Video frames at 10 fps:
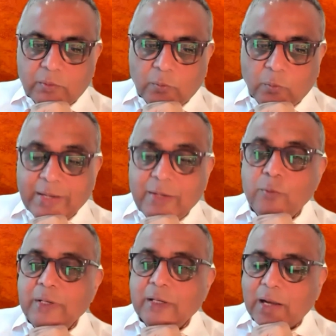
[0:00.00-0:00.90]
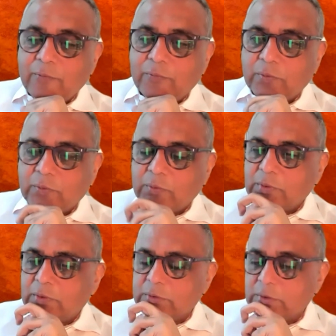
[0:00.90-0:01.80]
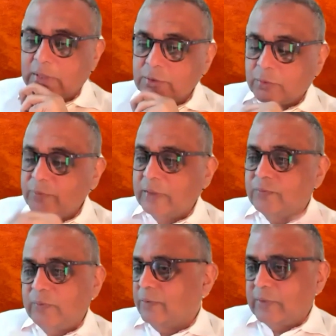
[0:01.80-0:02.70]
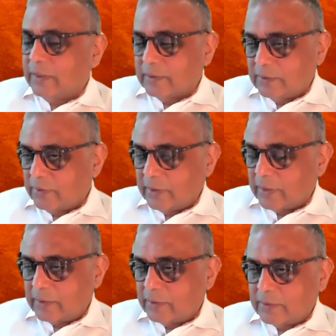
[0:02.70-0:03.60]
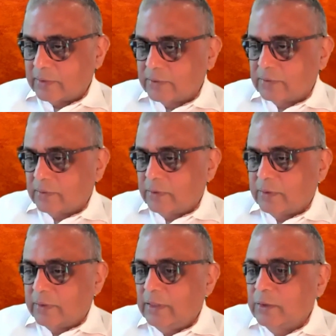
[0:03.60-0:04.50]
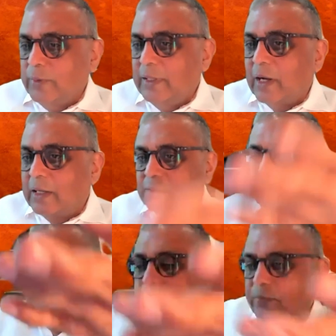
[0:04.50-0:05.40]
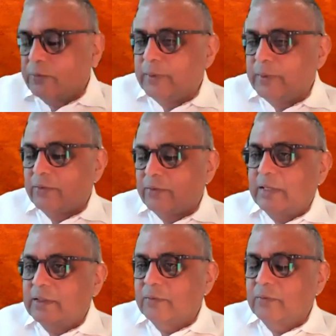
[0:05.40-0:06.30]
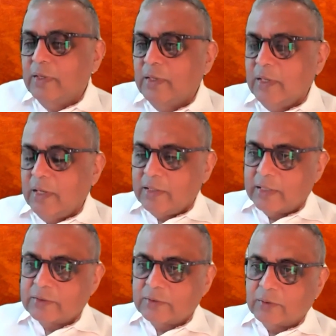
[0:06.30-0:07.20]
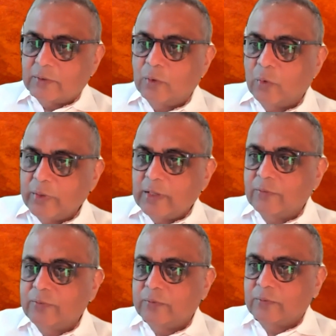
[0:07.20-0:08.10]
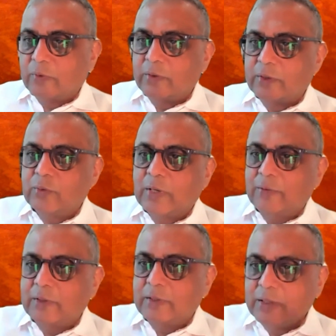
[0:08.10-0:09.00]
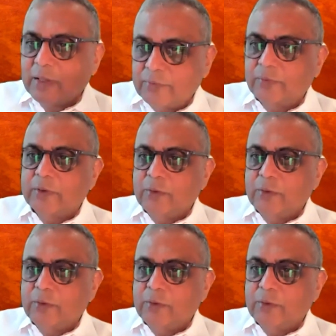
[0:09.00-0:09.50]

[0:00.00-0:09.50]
when we have, and so we have taken 3, and it is, needed to be large enough to be attractive, yet low enough for it to have enough of a